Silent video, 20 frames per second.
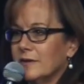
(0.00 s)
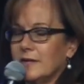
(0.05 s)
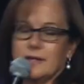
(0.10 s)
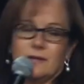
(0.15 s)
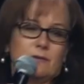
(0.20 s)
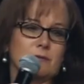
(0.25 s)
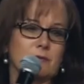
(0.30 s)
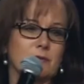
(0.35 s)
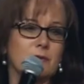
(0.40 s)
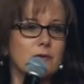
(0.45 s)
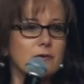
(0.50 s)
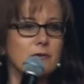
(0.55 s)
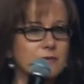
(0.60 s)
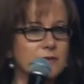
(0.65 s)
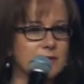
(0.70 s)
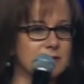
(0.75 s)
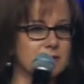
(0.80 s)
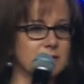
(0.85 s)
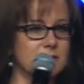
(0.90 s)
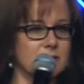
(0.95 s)
I don't know if
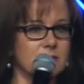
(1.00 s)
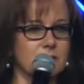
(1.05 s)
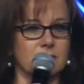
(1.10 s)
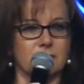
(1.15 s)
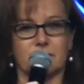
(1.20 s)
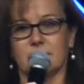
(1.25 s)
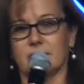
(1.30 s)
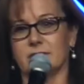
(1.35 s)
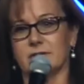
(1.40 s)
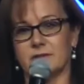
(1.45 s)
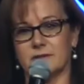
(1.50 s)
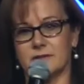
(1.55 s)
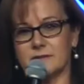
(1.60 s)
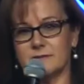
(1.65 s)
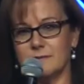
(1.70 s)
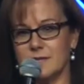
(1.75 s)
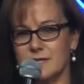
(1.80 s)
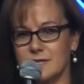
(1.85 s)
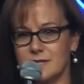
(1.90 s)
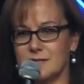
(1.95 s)
that's you or if that's just
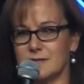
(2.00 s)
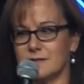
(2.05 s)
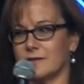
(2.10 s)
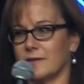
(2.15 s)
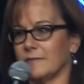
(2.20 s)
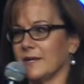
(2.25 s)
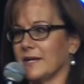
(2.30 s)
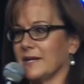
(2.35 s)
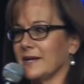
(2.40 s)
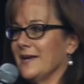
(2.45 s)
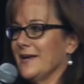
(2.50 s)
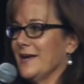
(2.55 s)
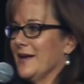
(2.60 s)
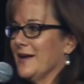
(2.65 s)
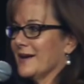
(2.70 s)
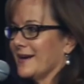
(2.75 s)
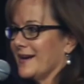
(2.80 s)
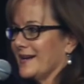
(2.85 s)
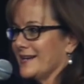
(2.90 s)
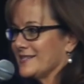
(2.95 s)
me. So I'm like
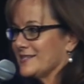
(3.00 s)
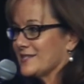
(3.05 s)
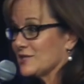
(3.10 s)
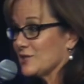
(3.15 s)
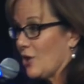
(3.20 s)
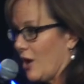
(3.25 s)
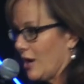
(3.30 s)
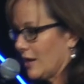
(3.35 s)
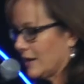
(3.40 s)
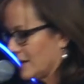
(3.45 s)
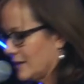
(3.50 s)
kind of stalking